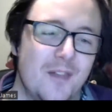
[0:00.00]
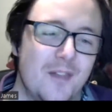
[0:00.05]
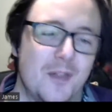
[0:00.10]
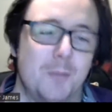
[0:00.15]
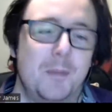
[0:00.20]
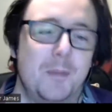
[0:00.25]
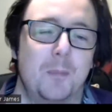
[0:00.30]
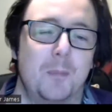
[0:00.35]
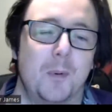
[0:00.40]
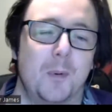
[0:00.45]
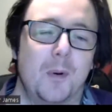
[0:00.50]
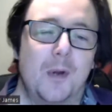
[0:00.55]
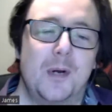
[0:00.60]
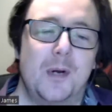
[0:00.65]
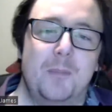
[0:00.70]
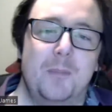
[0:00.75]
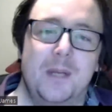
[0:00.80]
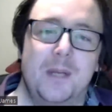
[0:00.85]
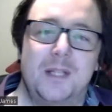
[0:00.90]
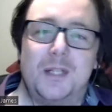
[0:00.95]
I think people will
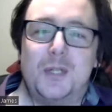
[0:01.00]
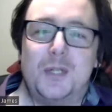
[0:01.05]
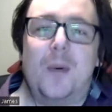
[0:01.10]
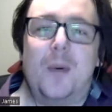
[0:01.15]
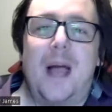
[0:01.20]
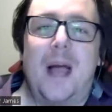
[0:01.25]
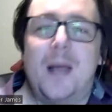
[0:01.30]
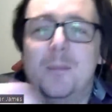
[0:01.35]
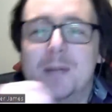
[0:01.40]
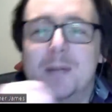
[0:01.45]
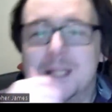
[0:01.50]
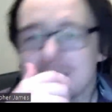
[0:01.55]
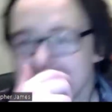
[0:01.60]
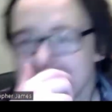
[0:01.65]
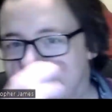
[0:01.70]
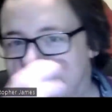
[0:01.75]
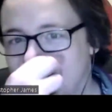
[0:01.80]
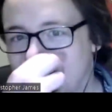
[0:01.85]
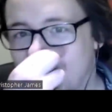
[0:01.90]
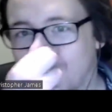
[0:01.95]
only be too happy to
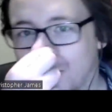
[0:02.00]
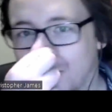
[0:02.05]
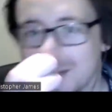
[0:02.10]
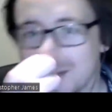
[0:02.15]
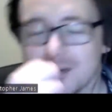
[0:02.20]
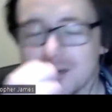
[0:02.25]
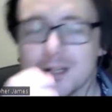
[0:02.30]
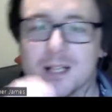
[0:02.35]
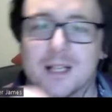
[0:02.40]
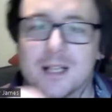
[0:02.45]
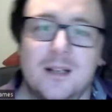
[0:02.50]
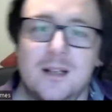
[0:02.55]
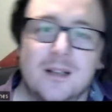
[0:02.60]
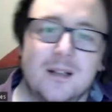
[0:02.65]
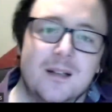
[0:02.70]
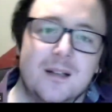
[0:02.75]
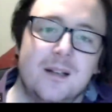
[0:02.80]
collaborate, really.